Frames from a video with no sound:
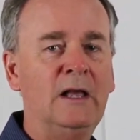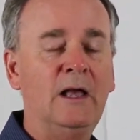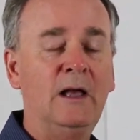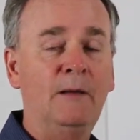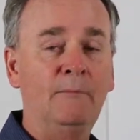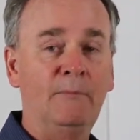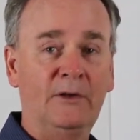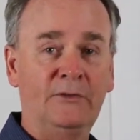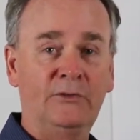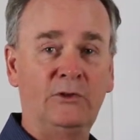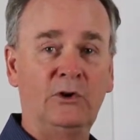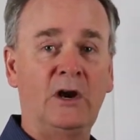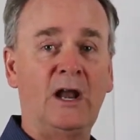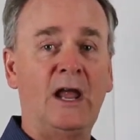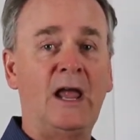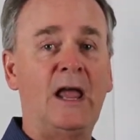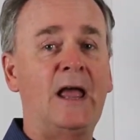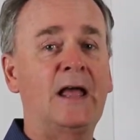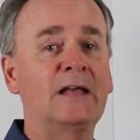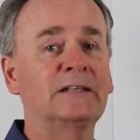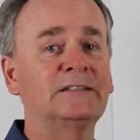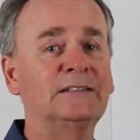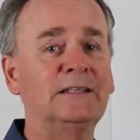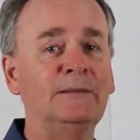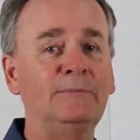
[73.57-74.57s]
But there
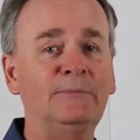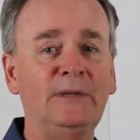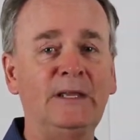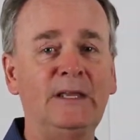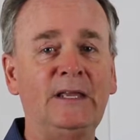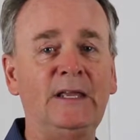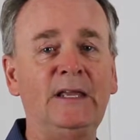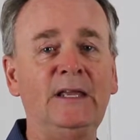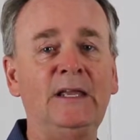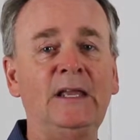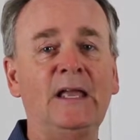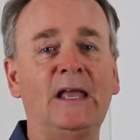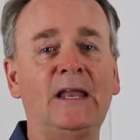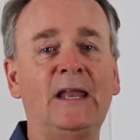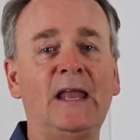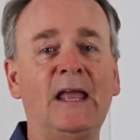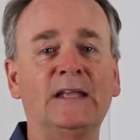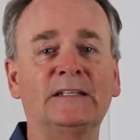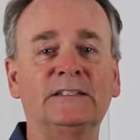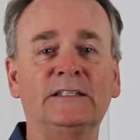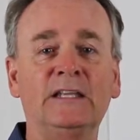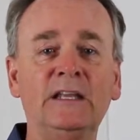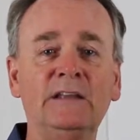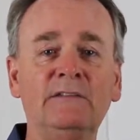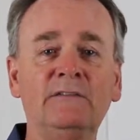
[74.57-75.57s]
has to be an
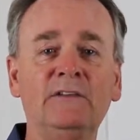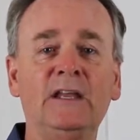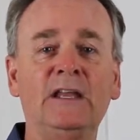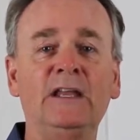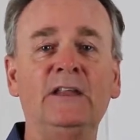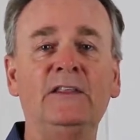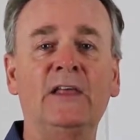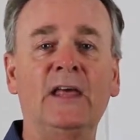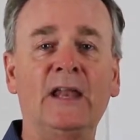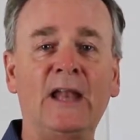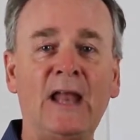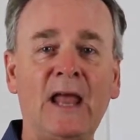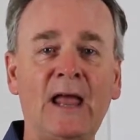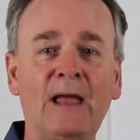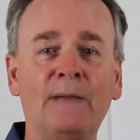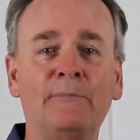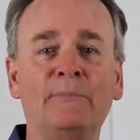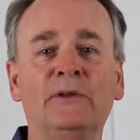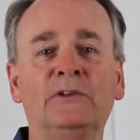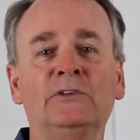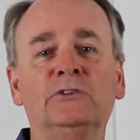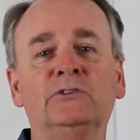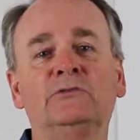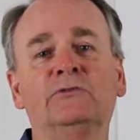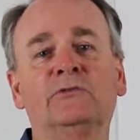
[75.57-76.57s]
activity that
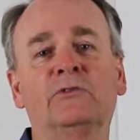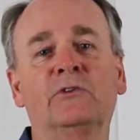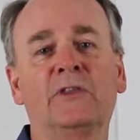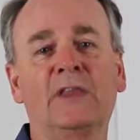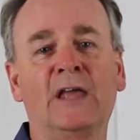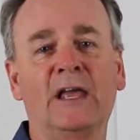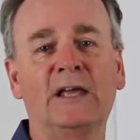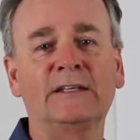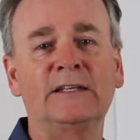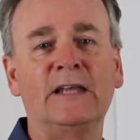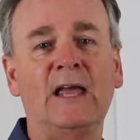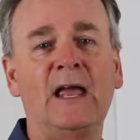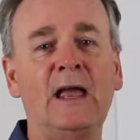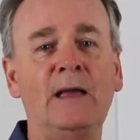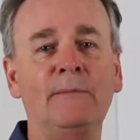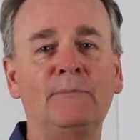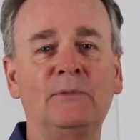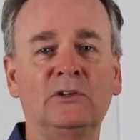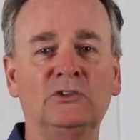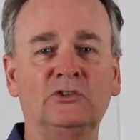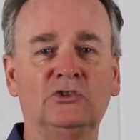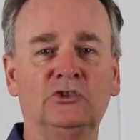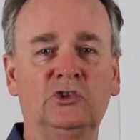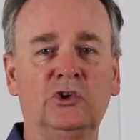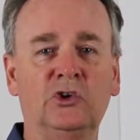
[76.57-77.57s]
happens for that to
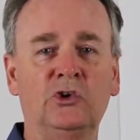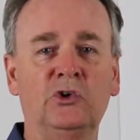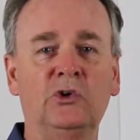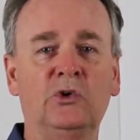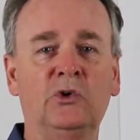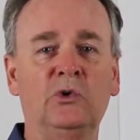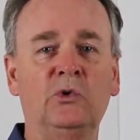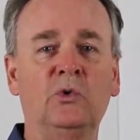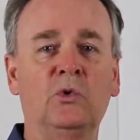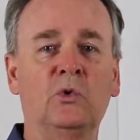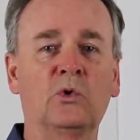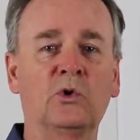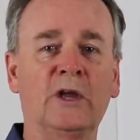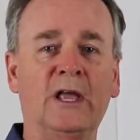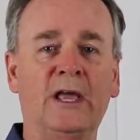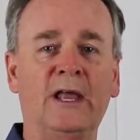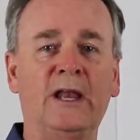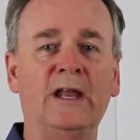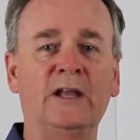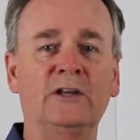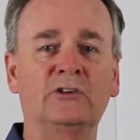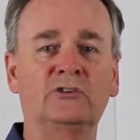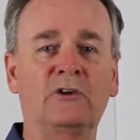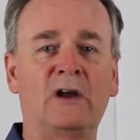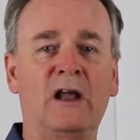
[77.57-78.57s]
happen. So
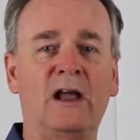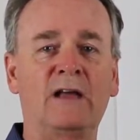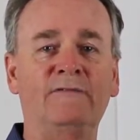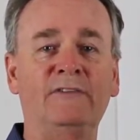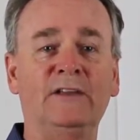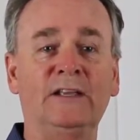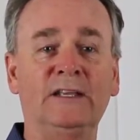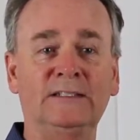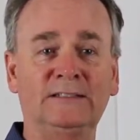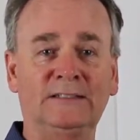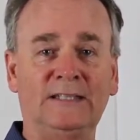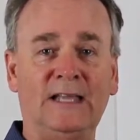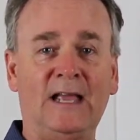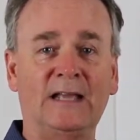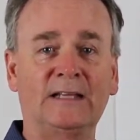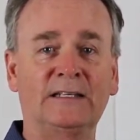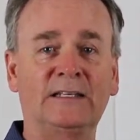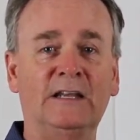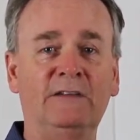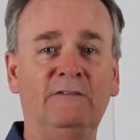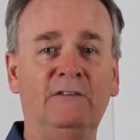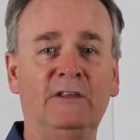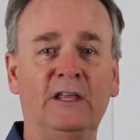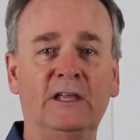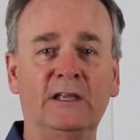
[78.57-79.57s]
organic traffic is
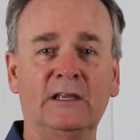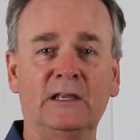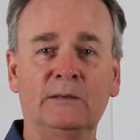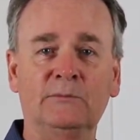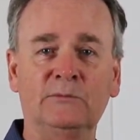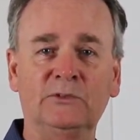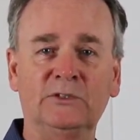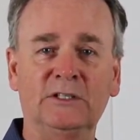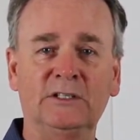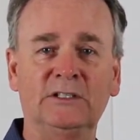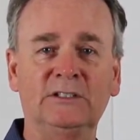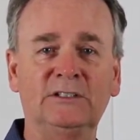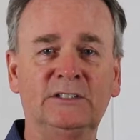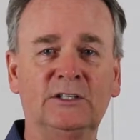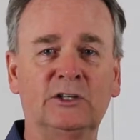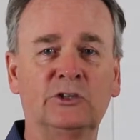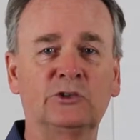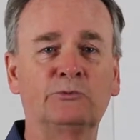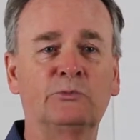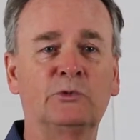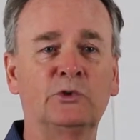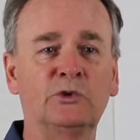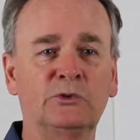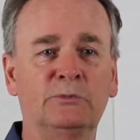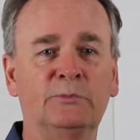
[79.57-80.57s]
activity that comes in,
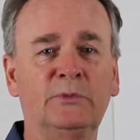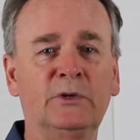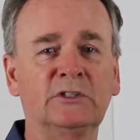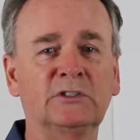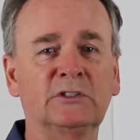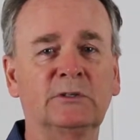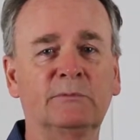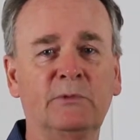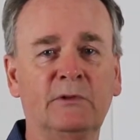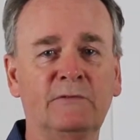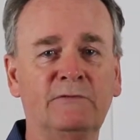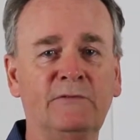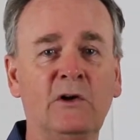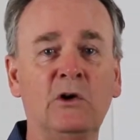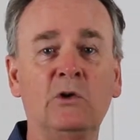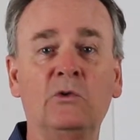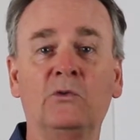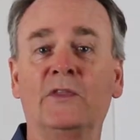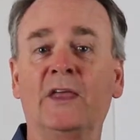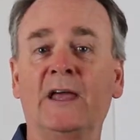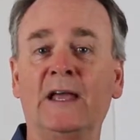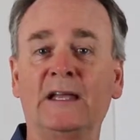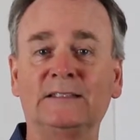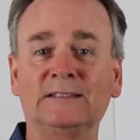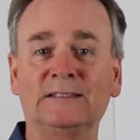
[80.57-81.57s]
salesperson picks up the
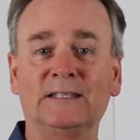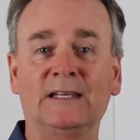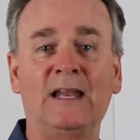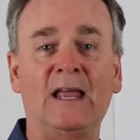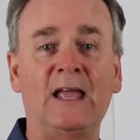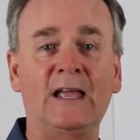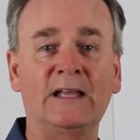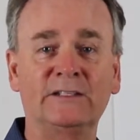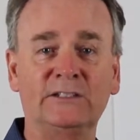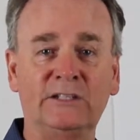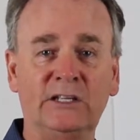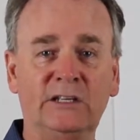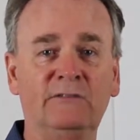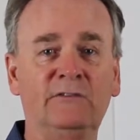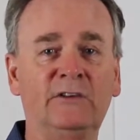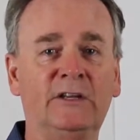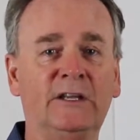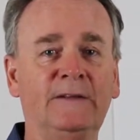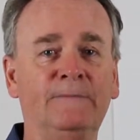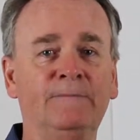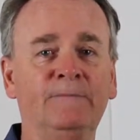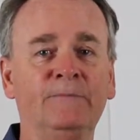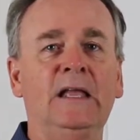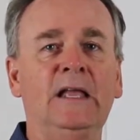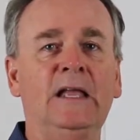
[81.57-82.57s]
phone, that's an
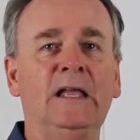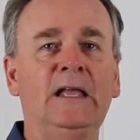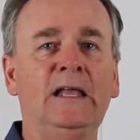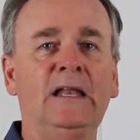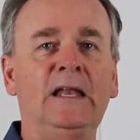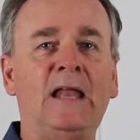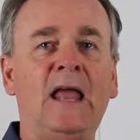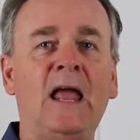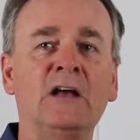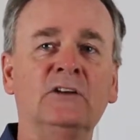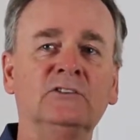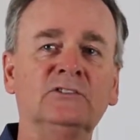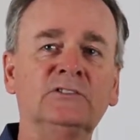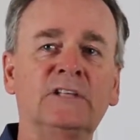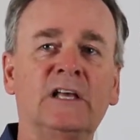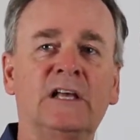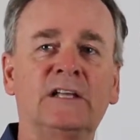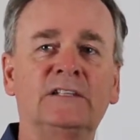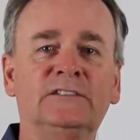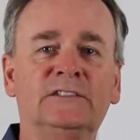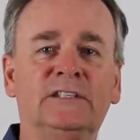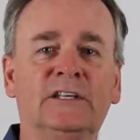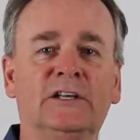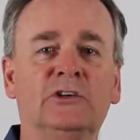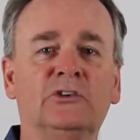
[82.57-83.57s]
activity. And
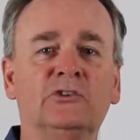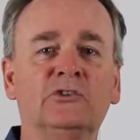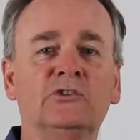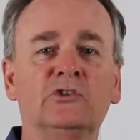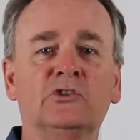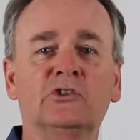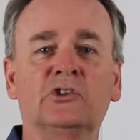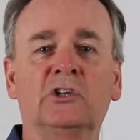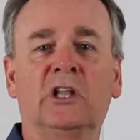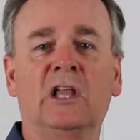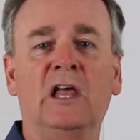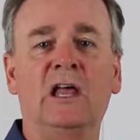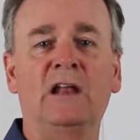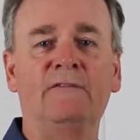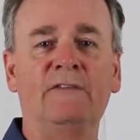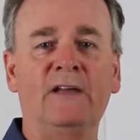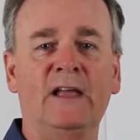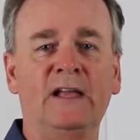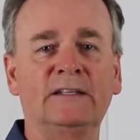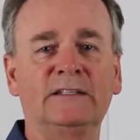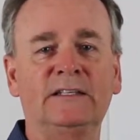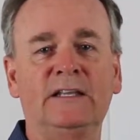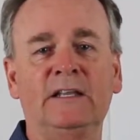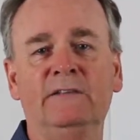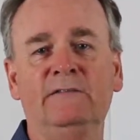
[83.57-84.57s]
outside sales, there's a lot of
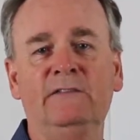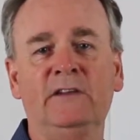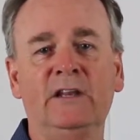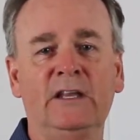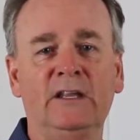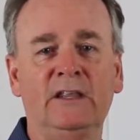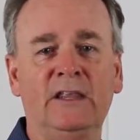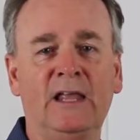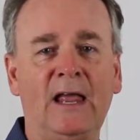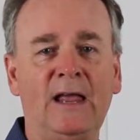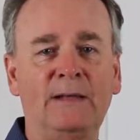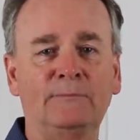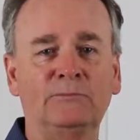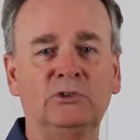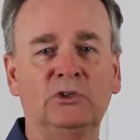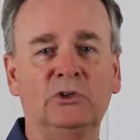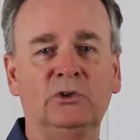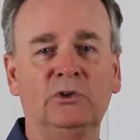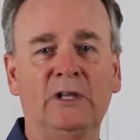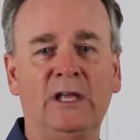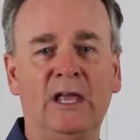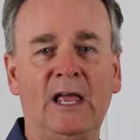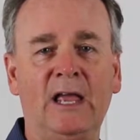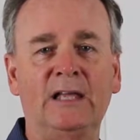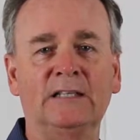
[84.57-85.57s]
activity that
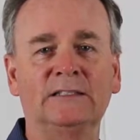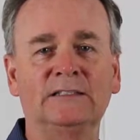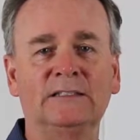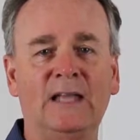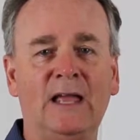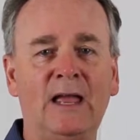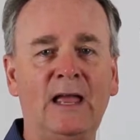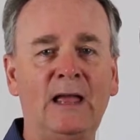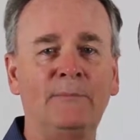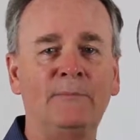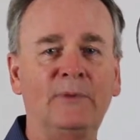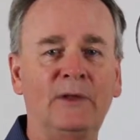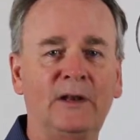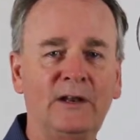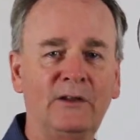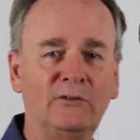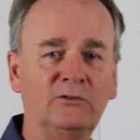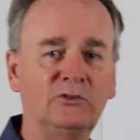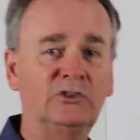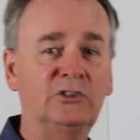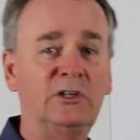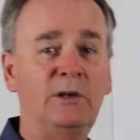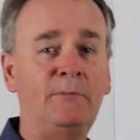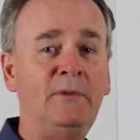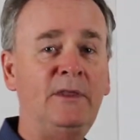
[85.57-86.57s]
absolutely has to happen. And
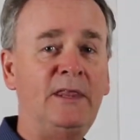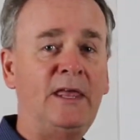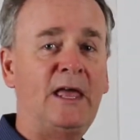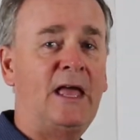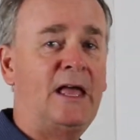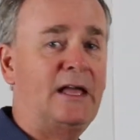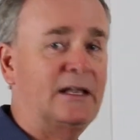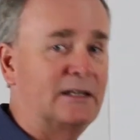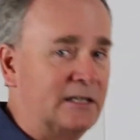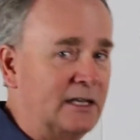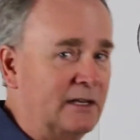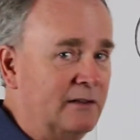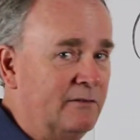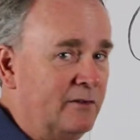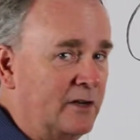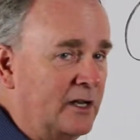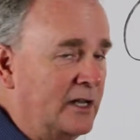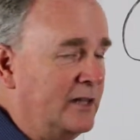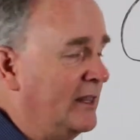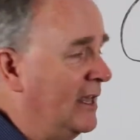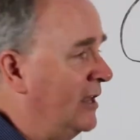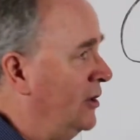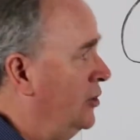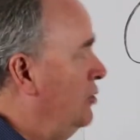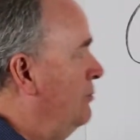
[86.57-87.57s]
some of the
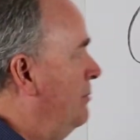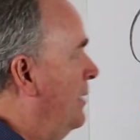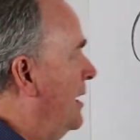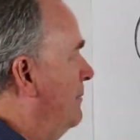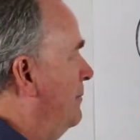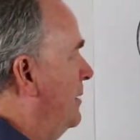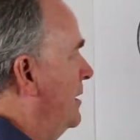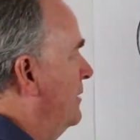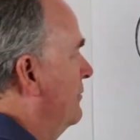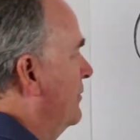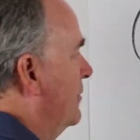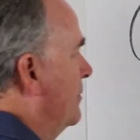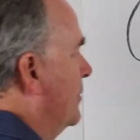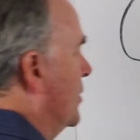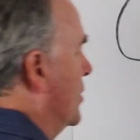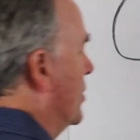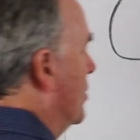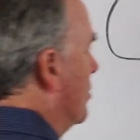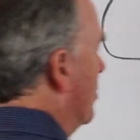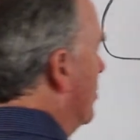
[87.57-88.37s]
activity that you may be familiar